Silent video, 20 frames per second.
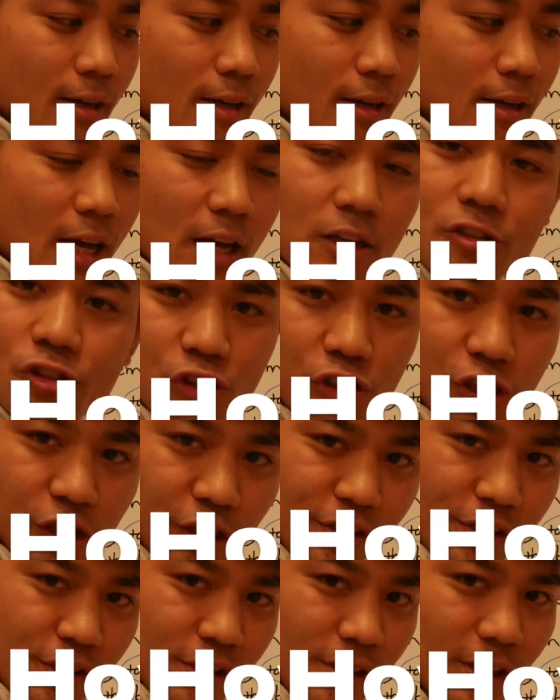
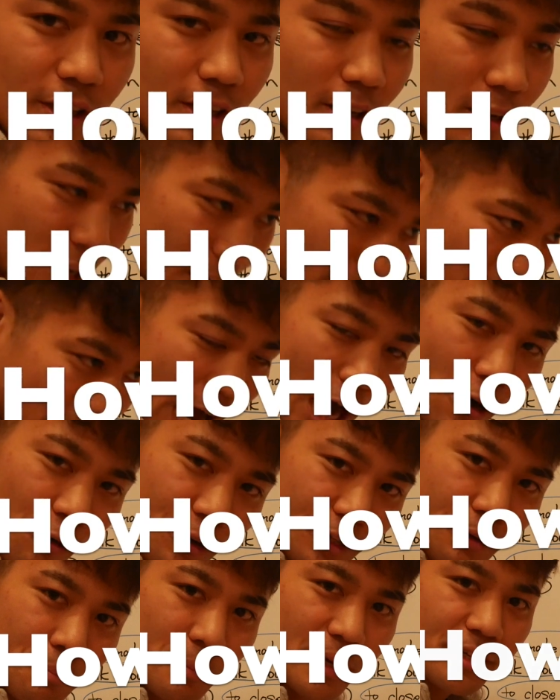kanjis, how
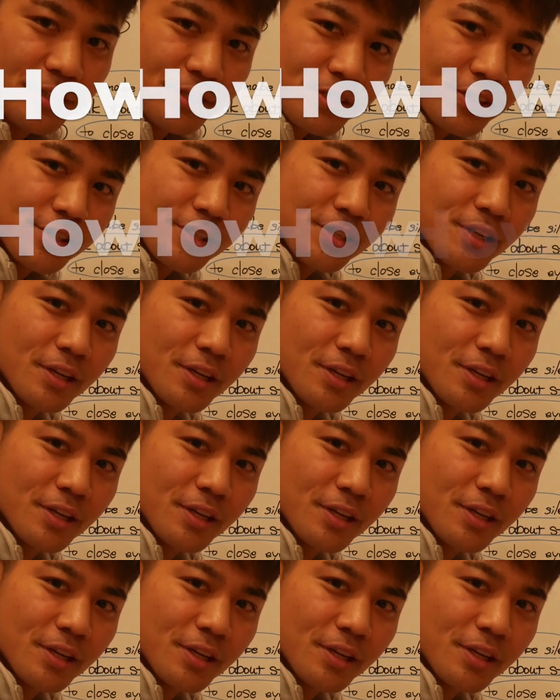it means.